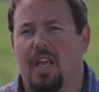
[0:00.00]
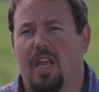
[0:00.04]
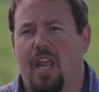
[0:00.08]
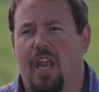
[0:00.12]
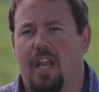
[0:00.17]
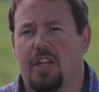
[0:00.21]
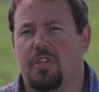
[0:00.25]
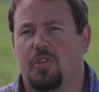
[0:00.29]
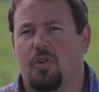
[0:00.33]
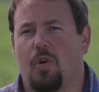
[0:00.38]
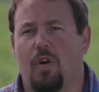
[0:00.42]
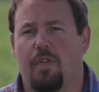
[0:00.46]

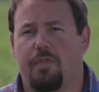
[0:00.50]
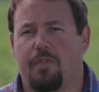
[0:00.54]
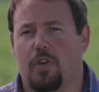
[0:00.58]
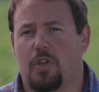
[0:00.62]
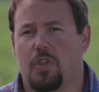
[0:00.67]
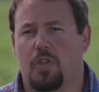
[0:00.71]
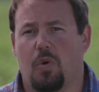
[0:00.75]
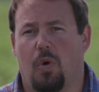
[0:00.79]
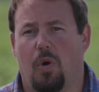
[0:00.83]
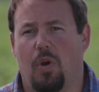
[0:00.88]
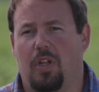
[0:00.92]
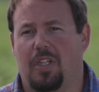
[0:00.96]
And so if your
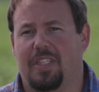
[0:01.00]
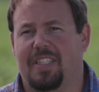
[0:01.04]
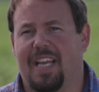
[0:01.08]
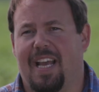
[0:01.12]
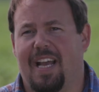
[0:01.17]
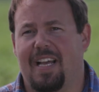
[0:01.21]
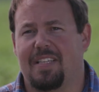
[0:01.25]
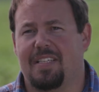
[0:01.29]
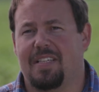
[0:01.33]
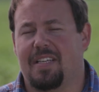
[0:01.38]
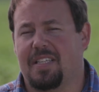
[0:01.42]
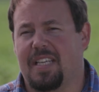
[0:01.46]
soil
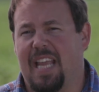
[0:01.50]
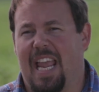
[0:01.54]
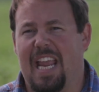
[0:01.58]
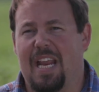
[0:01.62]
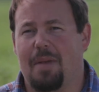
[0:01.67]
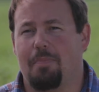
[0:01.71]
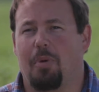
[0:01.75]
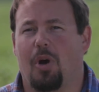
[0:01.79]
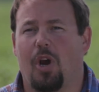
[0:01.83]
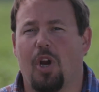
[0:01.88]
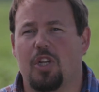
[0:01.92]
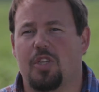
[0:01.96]
test is eight
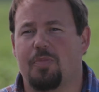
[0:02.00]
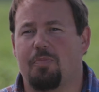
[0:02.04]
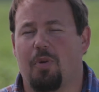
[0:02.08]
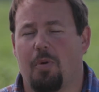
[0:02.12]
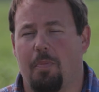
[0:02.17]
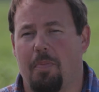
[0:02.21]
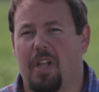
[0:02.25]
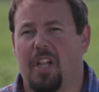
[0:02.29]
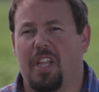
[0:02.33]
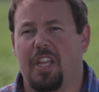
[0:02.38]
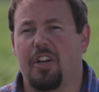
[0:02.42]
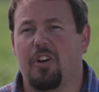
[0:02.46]
parts per
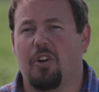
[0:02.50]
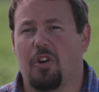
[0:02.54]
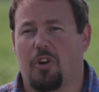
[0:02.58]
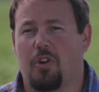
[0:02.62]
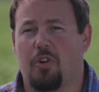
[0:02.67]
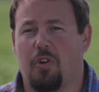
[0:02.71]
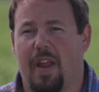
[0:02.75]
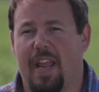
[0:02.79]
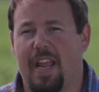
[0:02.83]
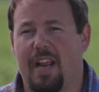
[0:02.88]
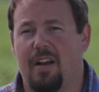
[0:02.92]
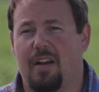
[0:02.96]
million or
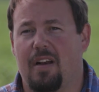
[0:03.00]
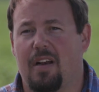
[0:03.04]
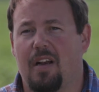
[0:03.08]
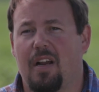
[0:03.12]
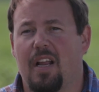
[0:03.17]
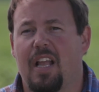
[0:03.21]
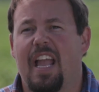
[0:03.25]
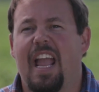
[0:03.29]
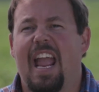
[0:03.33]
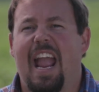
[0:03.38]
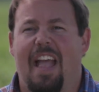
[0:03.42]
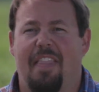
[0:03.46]
greater,
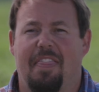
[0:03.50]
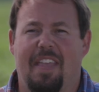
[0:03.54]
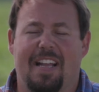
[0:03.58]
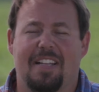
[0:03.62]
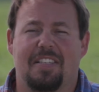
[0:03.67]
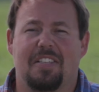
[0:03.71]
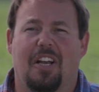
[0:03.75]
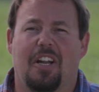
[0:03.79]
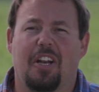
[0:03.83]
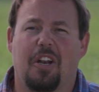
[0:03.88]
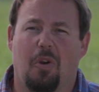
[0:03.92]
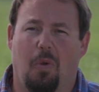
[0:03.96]
and that's
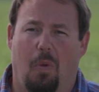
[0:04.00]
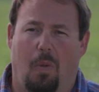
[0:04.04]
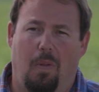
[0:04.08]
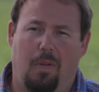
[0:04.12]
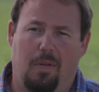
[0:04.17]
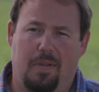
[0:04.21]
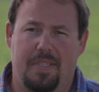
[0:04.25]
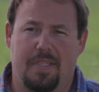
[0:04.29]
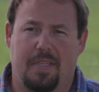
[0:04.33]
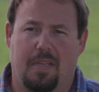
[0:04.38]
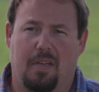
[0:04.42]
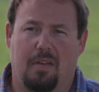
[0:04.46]
on an
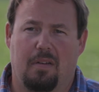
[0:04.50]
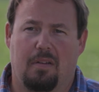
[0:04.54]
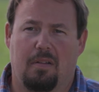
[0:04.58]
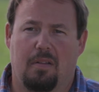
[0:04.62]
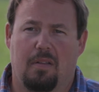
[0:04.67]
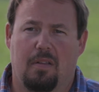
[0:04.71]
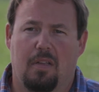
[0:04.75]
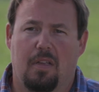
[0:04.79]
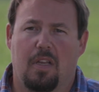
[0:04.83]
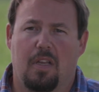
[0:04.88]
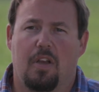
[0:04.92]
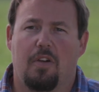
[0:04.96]
Olsen
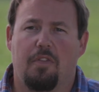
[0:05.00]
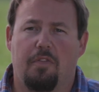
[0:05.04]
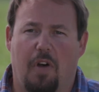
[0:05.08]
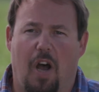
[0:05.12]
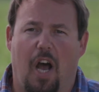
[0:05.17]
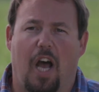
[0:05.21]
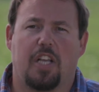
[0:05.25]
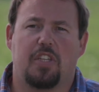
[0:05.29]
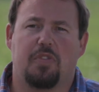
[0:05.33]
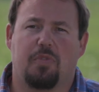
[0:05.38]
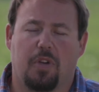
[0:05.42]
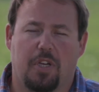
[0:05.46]

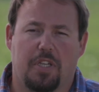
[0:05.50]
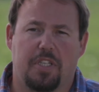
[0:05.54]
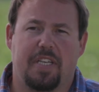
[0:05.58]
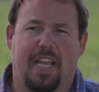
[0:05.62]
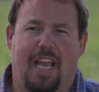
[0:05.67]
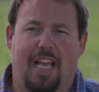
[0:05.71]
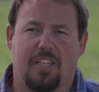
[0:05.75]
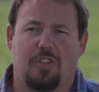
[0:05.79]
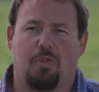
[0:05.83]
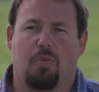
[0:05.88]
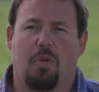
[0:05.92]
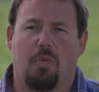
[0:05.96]
phosphorus
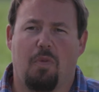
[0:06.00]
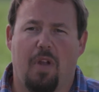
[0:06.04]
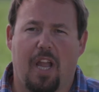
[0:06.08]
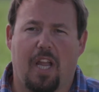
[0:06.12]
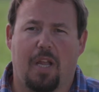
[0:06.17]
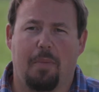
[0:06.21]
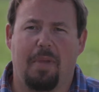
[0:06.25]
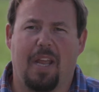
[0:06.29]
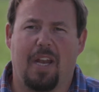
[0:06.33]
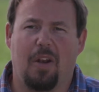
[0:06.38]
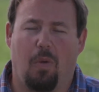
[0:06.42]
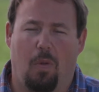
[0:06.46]
test, and we
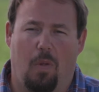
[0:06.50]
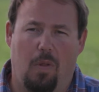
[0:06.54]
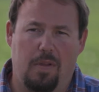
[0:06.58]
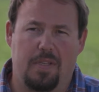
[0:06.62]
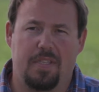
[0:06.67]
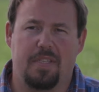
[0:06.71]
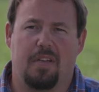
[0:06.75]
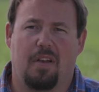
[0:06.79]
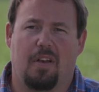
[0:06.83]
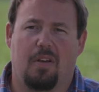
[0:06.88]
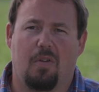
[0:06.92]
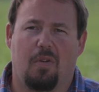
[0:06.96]
recommend
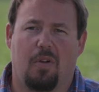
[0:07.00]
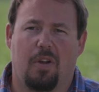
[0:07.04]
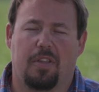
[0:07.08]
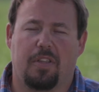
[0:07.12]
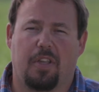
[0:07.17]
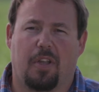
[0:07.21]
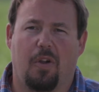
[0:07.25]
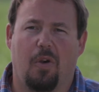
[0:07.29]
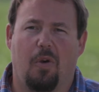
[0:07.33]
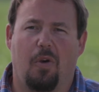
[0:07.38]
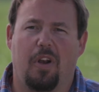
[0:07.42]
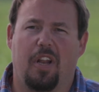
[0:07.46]
Olsen in North
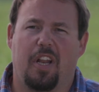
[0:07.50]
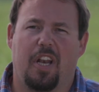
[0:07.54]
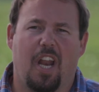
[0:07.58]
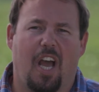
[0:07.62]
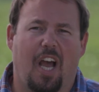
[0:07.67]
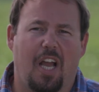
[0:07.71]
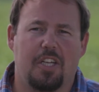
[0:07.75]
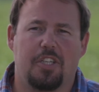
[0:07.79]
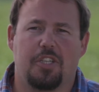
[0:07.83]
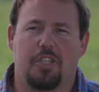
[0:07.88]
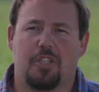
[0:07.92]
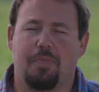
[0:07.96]
Dakota,
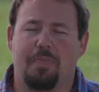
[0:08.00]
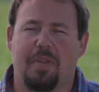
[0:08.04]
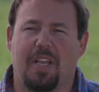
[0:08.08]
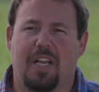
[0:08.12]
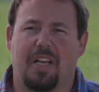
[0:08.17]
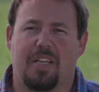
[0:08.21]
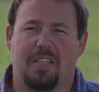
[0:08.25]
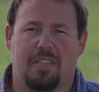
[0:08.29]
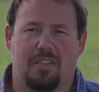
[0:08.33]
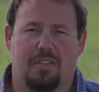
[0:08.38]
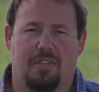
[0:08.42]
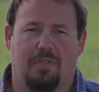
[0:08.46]
not just
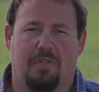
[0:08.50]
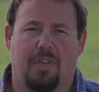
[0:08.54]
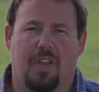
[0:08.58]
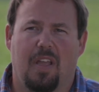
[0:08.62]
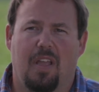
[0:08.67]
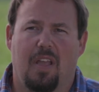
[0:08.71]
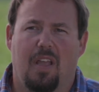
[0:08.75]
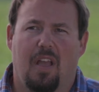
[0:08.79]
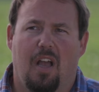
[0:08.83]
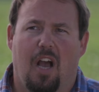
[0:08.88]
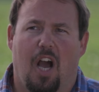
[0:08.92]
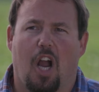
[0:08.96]
because of
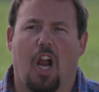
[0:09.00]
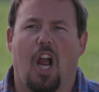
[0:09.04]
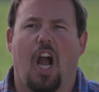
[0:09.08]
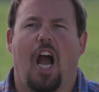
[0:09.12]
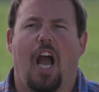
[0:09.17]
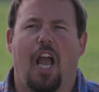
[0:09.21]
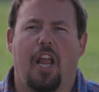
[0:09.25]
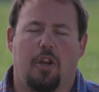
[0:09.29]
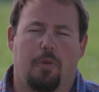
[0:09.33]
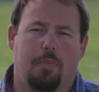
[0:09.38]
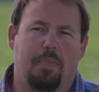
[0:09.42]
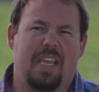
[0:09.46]
our
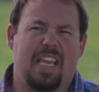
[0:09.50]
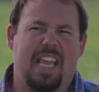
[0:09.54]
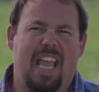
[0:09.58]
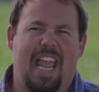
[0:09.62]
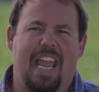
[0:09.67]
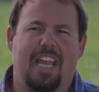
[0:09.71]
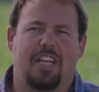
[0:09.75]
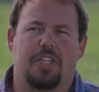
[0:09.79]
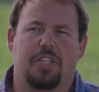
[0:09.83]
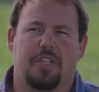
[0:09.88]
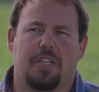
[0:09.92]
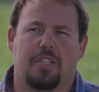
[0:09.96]
higher
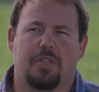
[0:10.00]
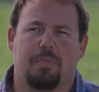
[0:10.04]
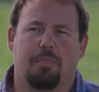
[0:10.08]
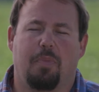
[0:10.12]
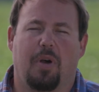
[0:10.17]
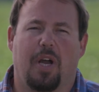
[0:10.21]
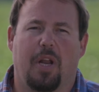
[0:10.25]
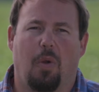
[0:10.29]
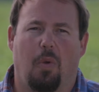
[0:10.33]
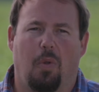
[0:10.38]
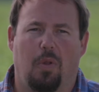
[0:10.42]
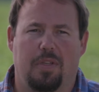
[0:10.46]
pHs,
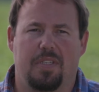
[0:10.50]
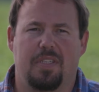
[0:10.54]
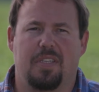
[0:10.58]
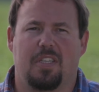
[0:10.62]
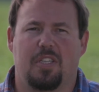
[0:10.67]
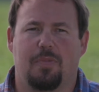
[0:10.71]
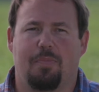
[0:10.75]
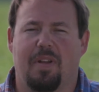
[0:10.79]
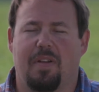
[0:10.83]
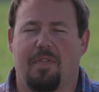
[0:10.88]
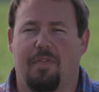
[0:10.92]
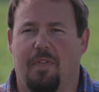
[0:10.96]
but Olsen's
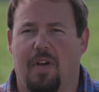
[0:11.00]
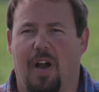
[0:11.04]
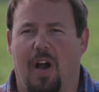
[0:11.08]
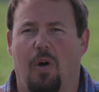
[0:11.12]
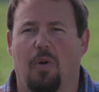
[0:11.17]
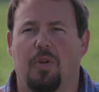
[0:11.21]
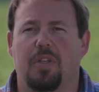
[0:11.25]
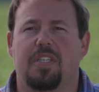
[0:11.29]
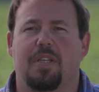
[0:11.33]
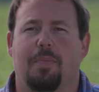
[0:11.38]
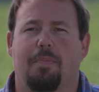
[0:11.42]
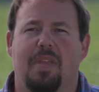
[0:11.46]
been
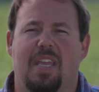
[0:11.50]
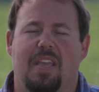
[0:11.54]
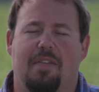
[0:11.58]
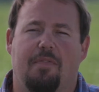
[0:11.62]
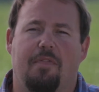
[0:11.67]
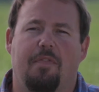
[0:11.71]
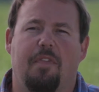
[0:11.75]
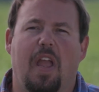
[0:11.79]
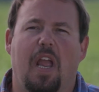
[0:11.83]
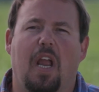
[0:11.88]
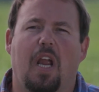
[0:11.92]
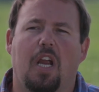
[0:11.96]
found to be
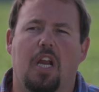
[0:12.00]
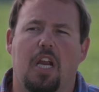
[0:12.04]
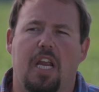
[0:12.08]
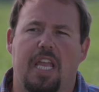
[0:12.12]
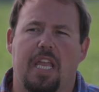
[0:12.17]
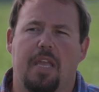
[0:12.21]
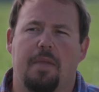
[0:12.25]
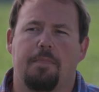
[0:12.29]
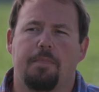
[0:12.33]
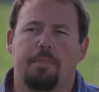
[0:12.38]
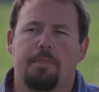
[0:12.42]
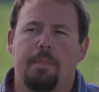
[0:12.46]

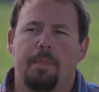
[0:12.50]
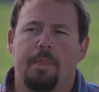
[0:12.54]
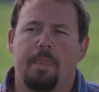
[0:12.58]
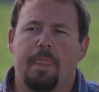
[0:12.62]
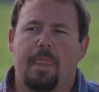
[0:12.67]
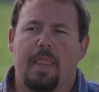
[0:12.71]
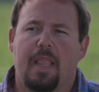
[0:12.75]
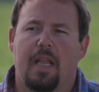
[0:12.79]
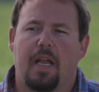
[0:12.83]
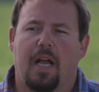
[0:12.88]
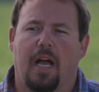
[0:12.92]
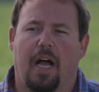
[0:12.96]
very,
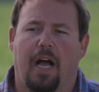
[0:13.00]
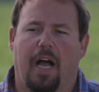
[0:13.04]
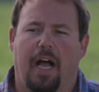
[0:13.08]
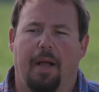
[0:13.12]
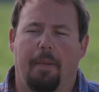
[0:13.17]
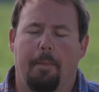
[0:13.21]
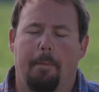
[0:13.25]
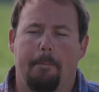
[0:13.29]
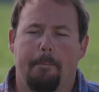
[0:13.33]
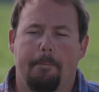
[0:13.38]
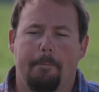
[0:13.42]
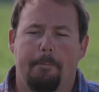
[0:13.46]

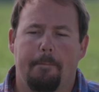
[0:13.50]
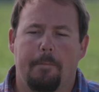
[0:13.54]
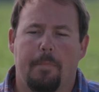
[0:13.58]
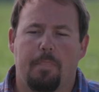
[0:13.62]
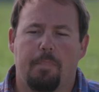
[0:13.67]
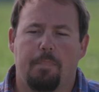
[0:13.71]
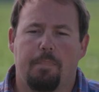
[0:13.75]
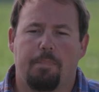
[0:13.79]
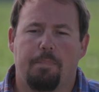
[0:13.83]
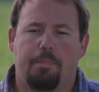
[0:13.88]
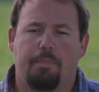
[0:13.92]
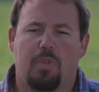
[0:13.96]
um,
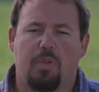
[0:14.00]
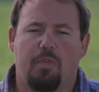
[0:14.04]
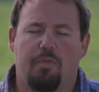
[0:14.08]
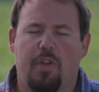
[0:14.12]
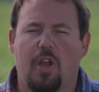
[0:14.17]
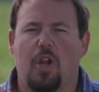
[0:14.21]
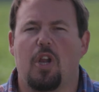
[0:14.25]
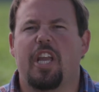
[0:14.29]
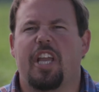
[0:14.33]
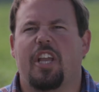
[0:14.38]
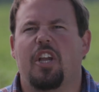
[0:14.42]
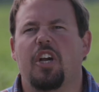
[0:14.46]

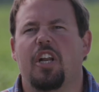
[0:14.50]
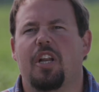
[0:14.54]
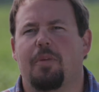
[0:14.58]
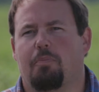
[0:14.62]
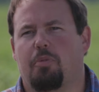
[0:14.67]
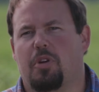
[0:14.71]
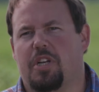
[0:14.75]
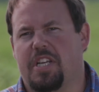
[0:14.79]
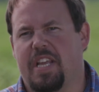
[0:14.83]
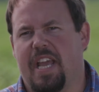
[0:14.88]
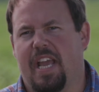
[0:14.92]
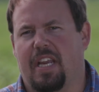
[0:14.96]
very good at
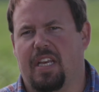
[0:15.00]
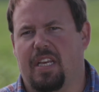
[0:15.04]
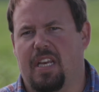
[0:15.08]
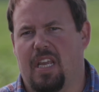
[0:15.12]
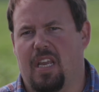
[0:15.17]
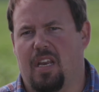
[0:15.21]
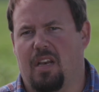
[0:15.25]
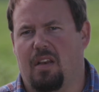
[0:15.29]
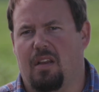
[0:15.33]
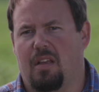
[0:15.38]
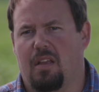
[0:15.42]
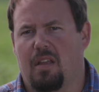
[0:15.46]

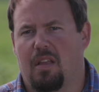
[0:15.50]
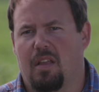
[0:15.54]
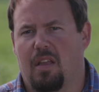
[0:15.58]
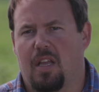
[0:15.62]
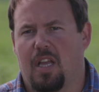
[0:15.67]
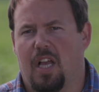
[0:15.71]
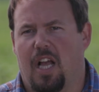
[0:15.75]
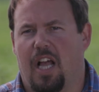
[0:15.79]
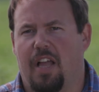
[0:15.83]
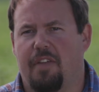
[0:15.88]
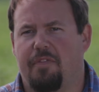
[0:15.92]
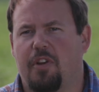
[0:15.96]
predicting
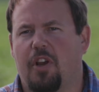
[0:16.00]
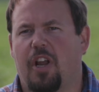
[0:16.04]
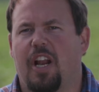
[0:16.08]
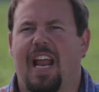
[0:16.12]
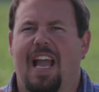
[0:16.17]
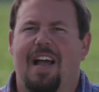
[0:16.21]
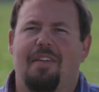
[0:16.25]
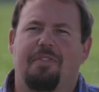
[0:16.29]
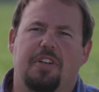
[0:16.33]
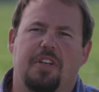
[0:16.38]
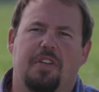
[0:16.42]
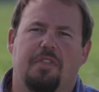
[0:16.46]
uh, if you're going to
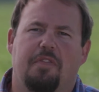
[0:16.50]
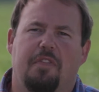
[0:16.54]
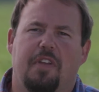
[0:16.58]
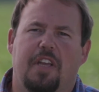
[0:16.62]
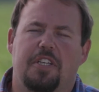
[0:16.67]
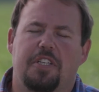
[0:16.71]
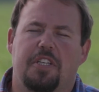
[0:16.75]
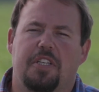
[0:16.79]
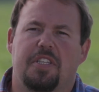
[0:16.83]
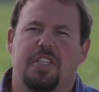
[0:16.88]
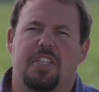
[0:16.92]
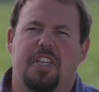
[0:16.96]
have a
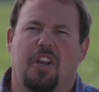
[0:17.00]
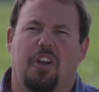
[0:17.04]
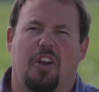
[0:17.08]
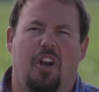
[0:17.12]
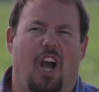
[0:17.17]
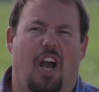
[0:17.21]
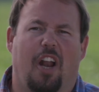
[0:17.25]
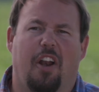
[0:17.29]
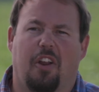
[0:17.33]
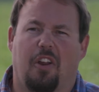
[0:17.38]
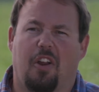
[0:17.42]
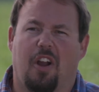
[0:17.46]
deficiency or
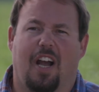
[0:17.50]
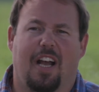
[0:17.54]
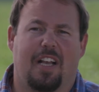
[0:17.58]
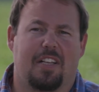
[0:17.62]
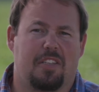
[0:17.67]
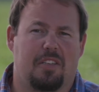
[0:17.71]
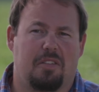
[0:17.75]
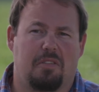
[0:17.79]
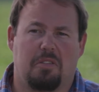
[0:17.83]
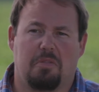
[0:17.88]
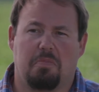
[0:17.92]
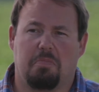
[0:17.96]
not
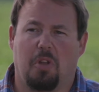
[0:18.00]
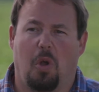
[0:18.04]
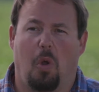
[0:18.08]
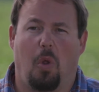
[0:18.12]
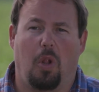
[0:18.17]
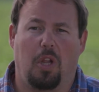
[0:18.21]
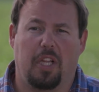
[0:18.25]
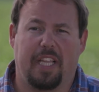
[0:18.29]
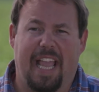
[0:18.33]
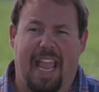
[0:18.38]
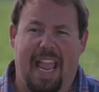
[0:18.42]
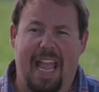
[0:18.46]
across a
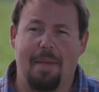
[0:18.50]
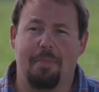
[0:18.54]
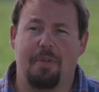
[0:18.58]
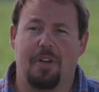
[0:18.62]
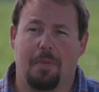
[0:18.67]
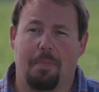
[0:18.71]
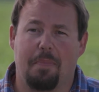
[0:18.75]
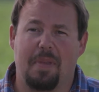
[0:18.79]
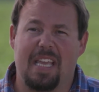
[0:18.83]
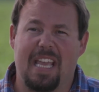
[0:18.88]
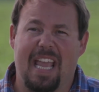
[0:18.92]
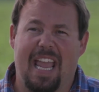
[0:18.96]
whole gamut
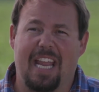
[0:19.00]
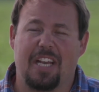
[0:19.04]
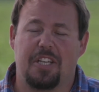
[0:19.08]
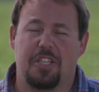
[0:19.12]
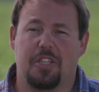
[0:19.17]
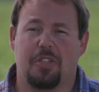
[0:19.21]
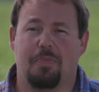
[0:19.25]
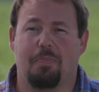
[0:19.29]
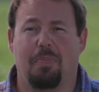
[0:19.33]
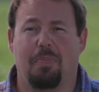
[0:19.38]
of pHs,